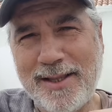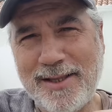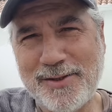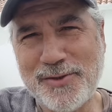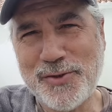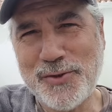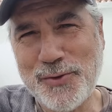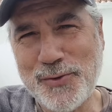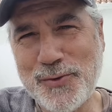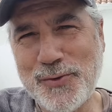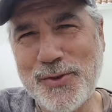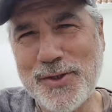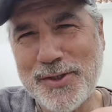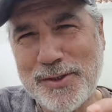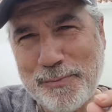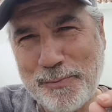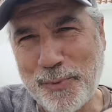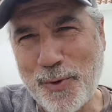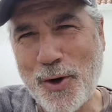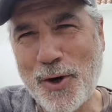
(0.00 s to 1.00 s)
the tuna,
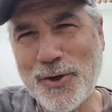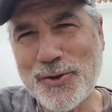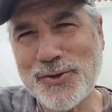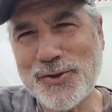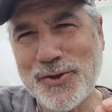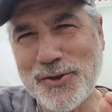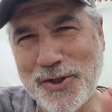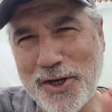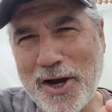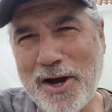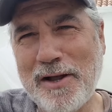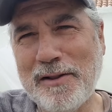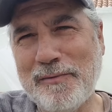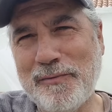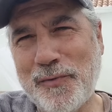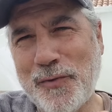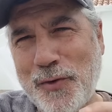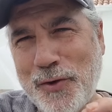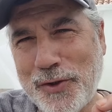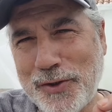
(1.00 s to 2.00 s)
the parsley, the
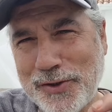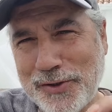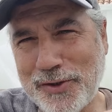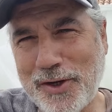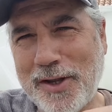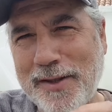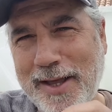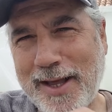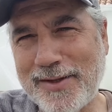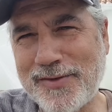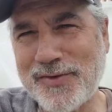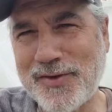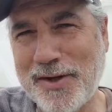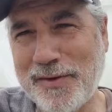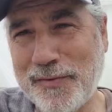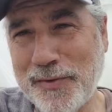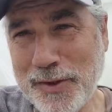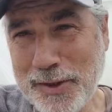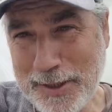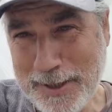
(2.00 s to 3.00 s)
olive oil, and all that
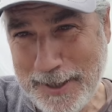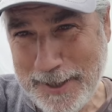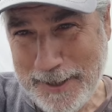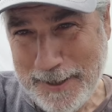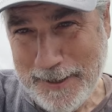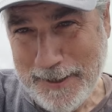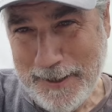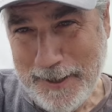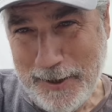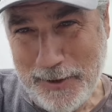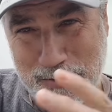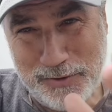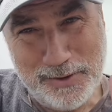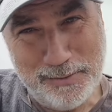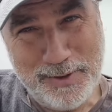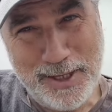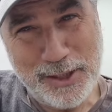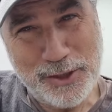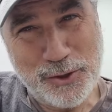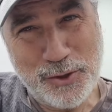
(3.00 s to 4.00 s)
stuff
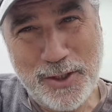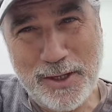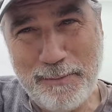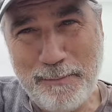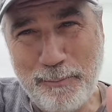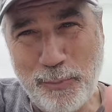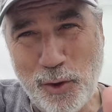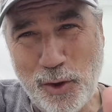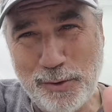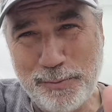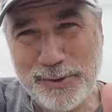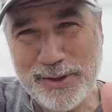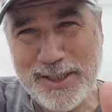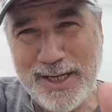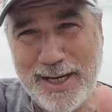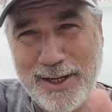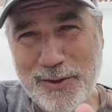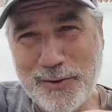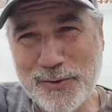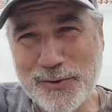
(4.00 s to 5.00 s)
some nice boiled
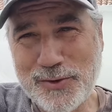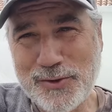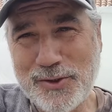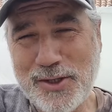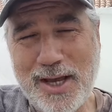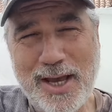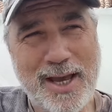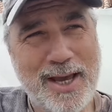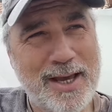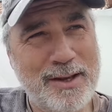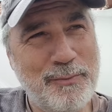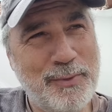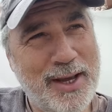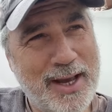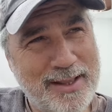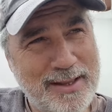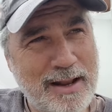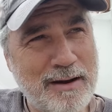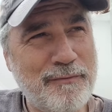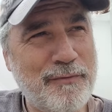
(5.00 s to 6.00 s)
potatoes and we
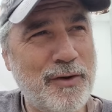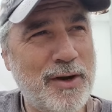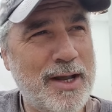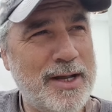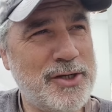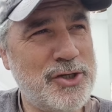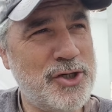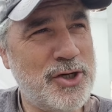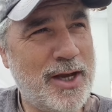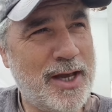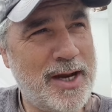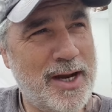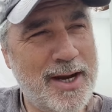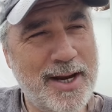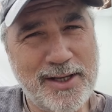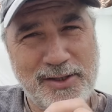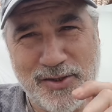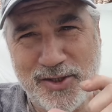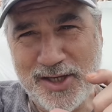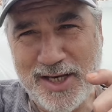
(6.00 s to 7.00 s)
had that for lunch. I had a
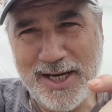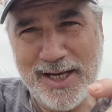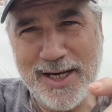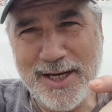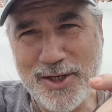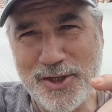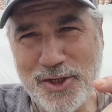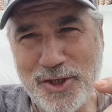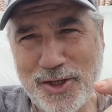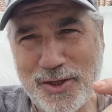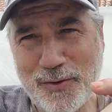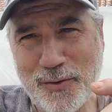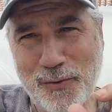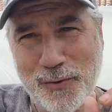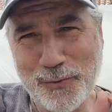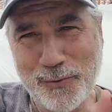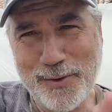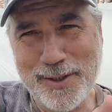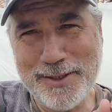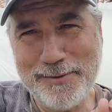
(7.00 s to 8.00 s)
nice keenish,
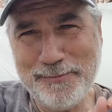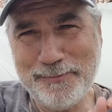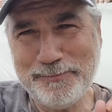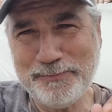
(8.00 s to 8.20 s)
cold one.